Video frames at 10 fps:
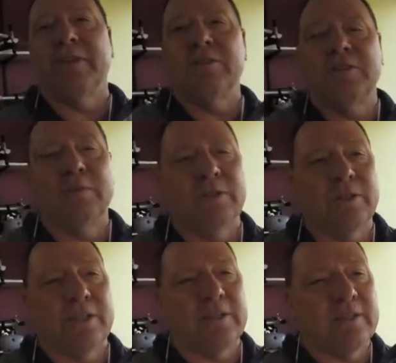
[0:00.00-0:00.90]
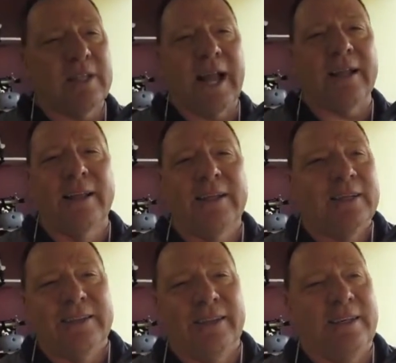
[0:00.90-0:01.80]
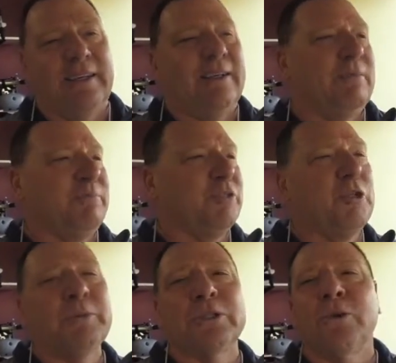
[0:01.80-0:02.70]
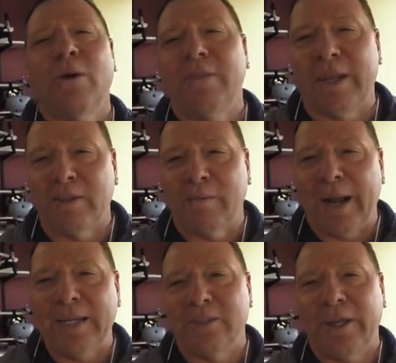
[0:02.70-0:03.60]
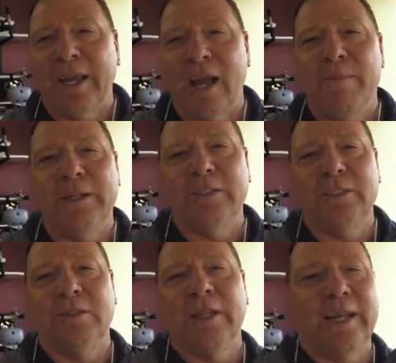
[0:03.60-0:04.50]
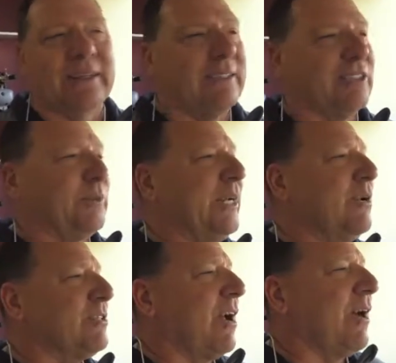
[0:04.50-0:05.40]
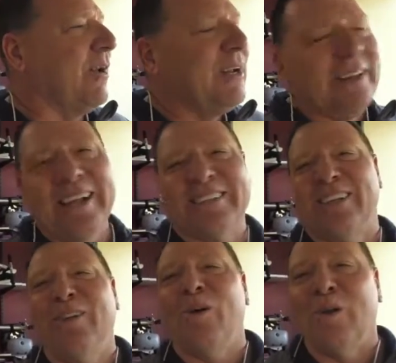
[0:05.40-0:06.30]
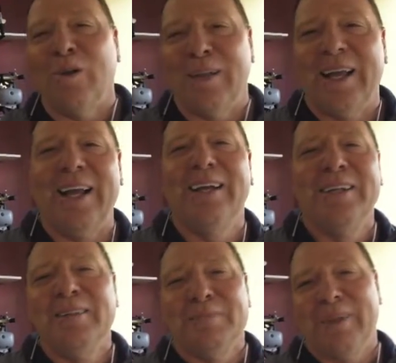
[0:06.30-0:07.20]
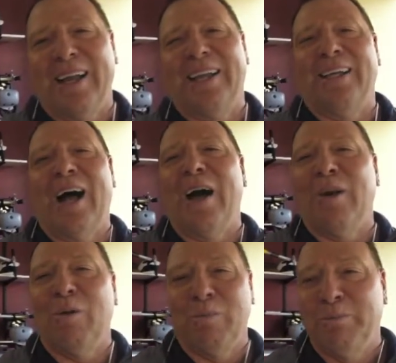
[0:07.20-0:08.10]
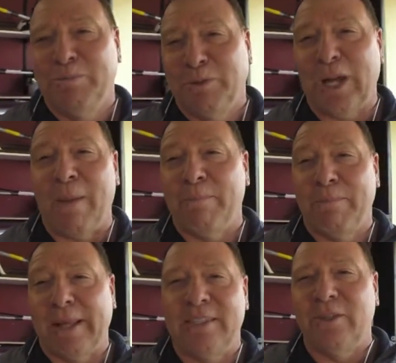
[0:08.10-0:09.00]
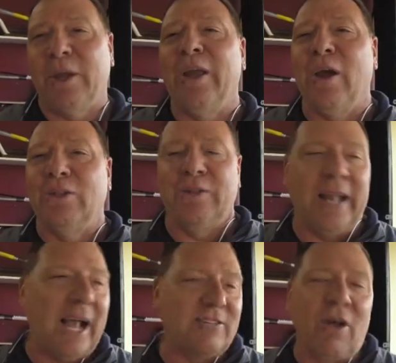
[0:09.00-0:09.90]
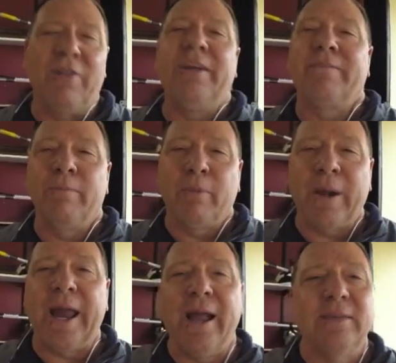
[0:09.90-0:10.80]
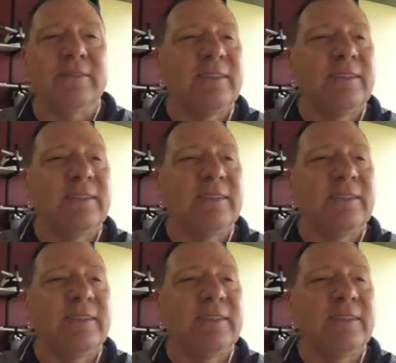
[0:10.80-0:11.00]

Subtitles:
consumer. So this is like the superstore of electric bikes that you can come into, like the Cerritos Auto. That's a local auto shop place you can go to that has all the different brands.